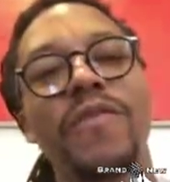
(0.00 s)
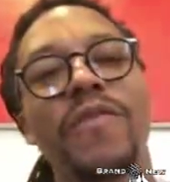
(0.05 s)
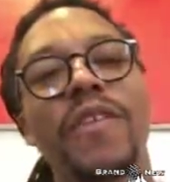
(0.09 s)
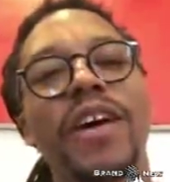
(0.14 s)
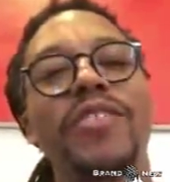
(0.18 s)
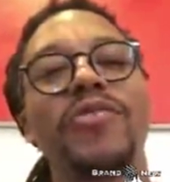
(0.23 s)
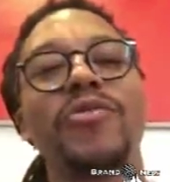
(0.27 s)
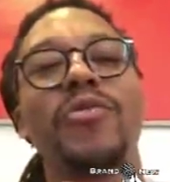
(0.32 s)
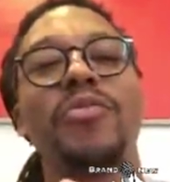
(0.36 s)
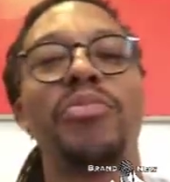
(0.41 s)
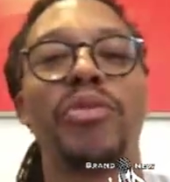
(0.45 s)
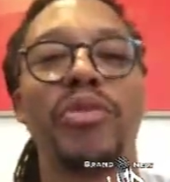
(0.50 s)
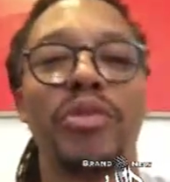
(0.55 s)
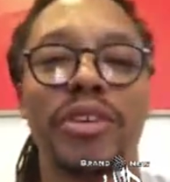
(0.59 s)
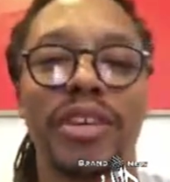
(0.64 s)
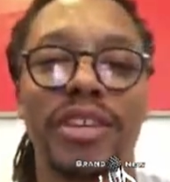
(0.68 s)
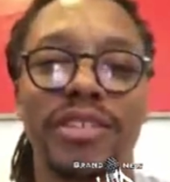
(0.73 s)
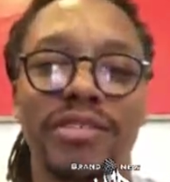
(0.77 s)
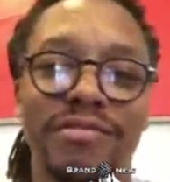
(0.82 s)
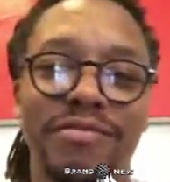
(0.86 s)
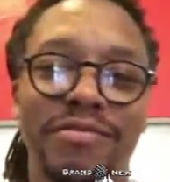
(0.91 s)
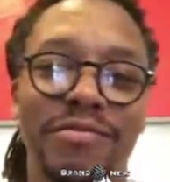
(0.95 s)
final
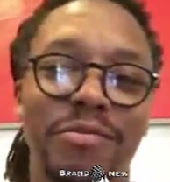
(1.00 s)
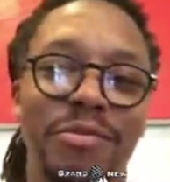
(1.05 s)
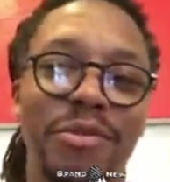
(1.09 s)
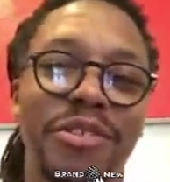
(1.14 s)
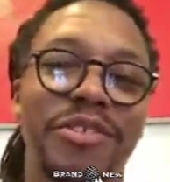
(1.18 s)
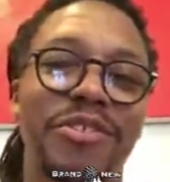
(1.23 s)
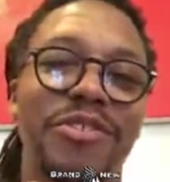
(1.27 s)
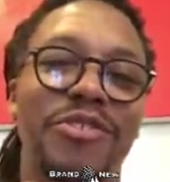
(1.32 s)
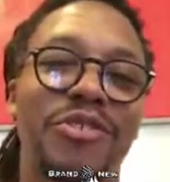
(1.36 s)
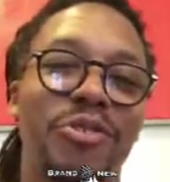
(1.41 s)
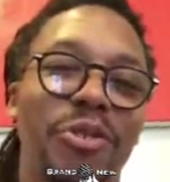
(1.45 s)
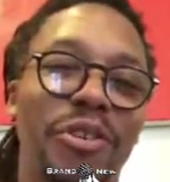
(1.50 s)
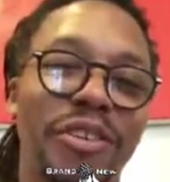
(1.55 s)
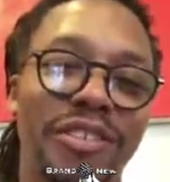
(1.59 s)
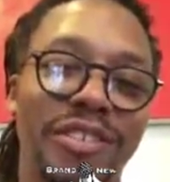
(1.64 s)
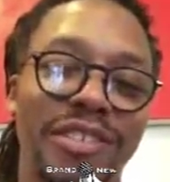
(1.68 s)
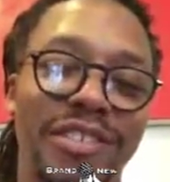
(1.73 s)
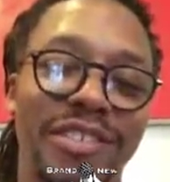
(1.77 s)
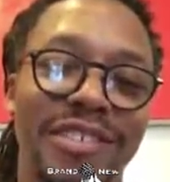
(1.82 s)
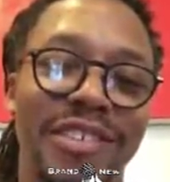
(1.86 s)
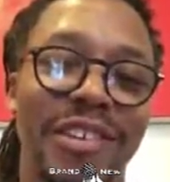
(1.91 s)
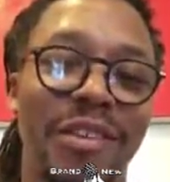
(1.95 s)
point with the
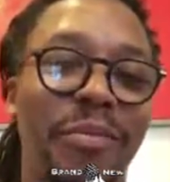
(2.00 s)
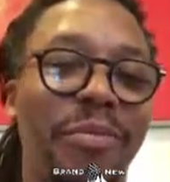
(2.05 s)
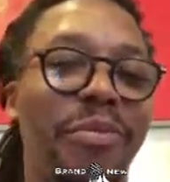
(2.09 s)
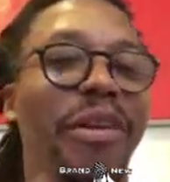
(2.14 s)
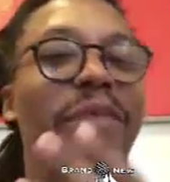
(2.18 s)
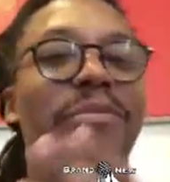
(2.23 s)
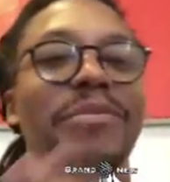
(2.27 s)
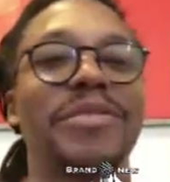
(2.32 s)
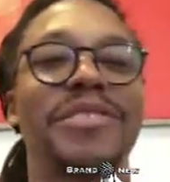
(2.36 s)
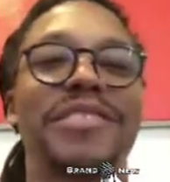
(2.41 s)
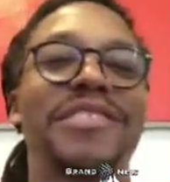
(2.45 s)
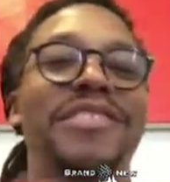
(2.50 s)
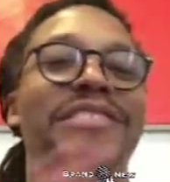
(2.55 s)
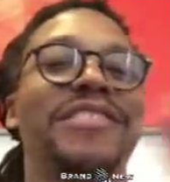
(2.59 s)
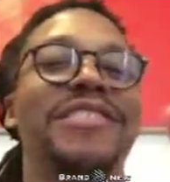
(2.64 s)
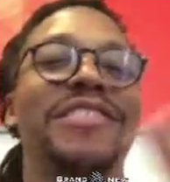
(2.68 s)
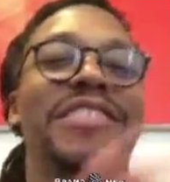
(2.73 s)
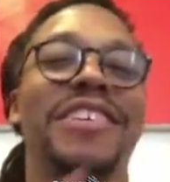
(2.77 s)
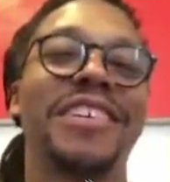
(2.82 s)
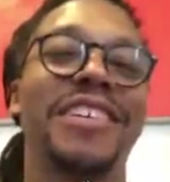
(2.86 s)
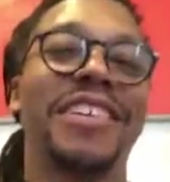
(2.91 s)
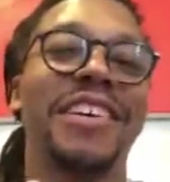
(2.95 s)
choices, and I promise this
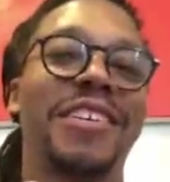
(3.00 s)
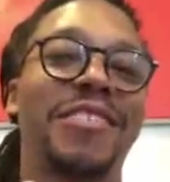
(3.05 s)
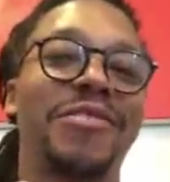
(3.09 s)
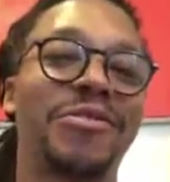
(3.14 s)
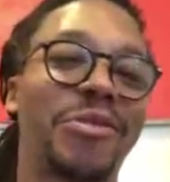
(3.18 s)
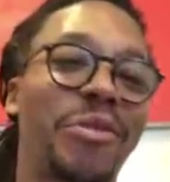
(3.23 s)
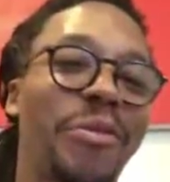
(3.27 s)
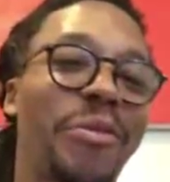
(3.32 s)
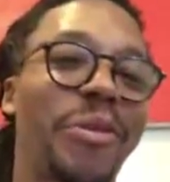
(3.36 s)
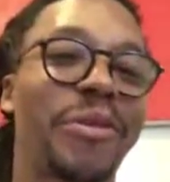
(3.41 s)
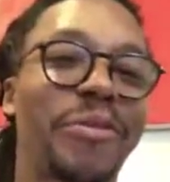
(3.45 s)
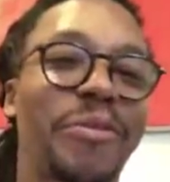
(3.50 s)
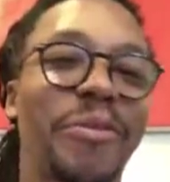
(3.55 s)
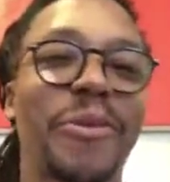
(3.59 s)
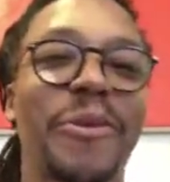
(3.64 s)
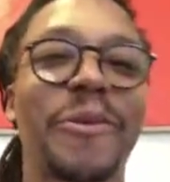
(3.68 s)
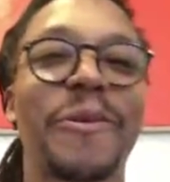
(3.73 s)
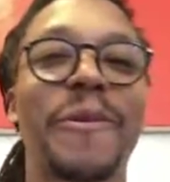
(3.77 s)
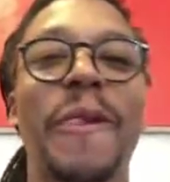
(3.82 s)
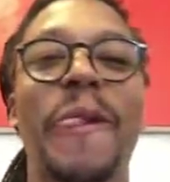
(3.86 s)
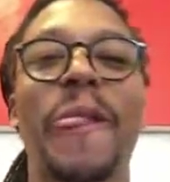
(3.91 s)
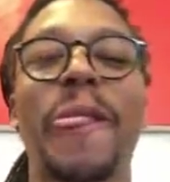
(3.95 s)
is it. I'm gonna talk about no
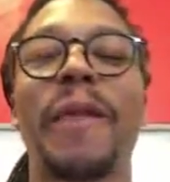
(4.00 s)
more.